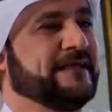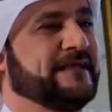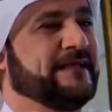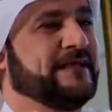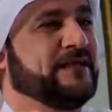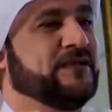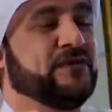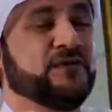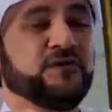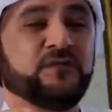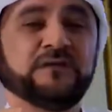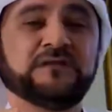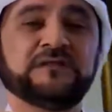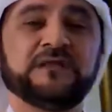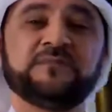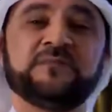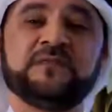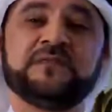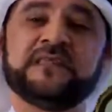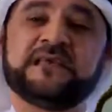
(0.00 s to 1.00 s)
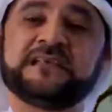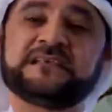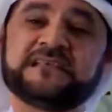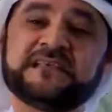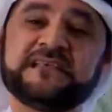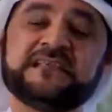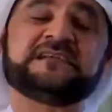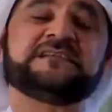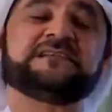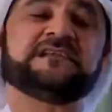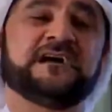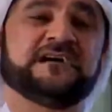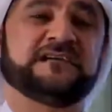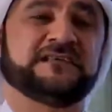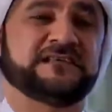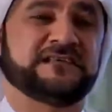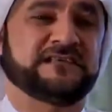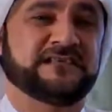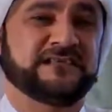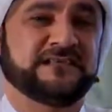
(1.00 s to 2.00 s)
You know what happens? They
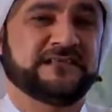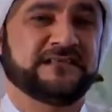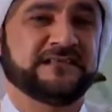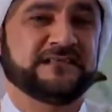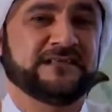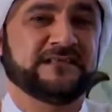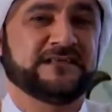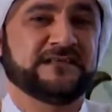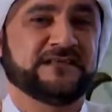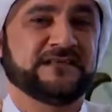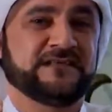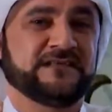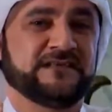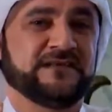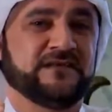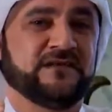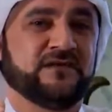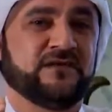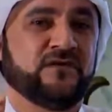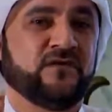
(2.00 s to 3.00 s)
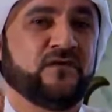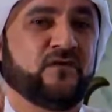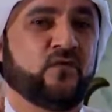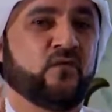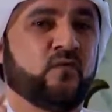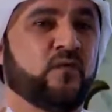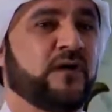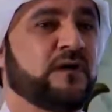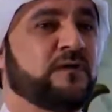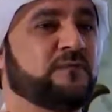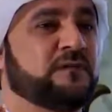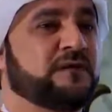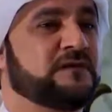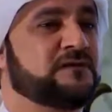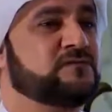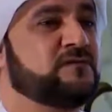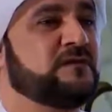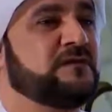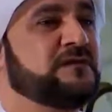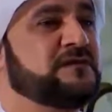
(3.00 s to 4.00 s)
synergize. 1
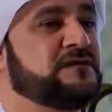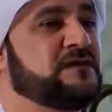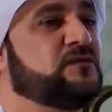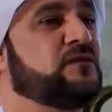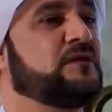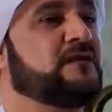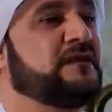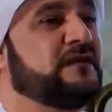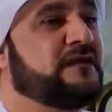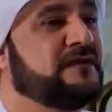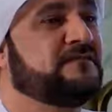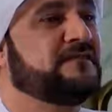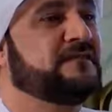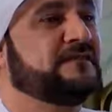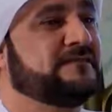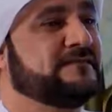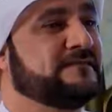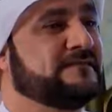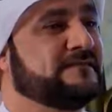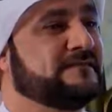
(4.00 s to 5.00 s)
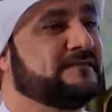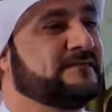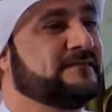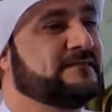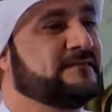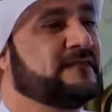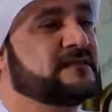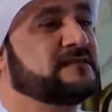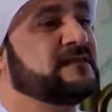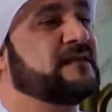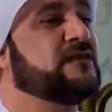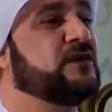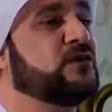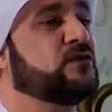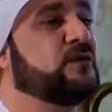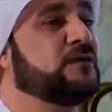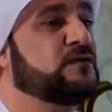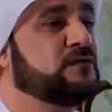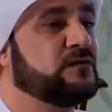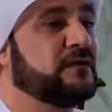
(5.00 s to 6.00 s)
+ 1 is equal 11. Does not
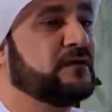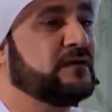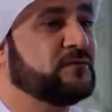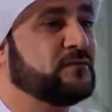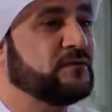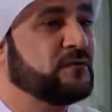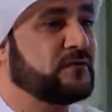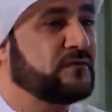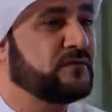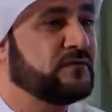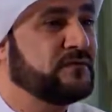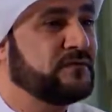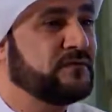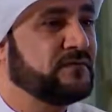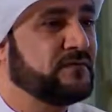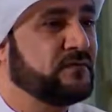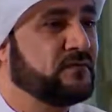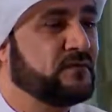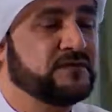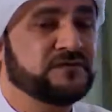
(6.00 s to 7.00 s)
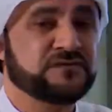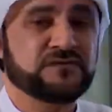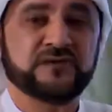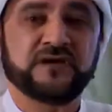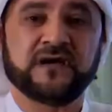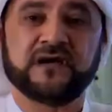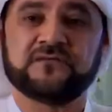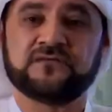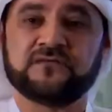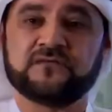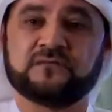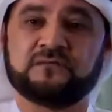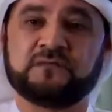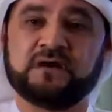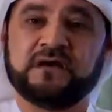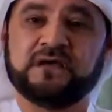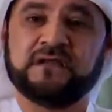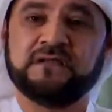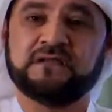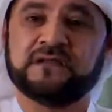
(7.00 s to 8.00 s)
equal 2 anymore once you have your
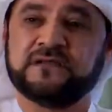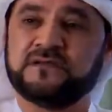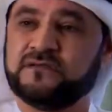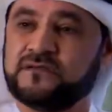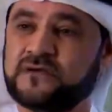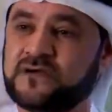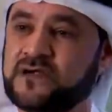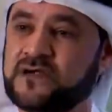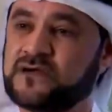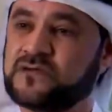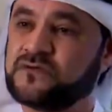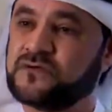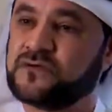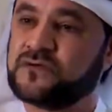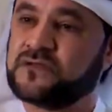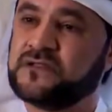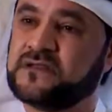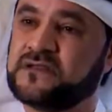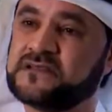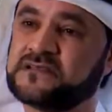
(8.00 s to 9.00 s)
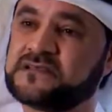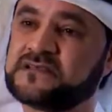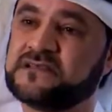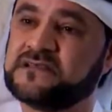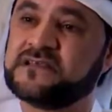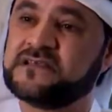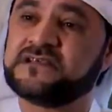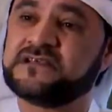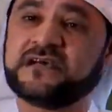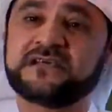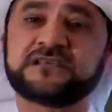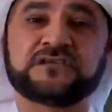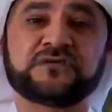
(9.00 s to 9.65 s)
mind and your heart working and synergizing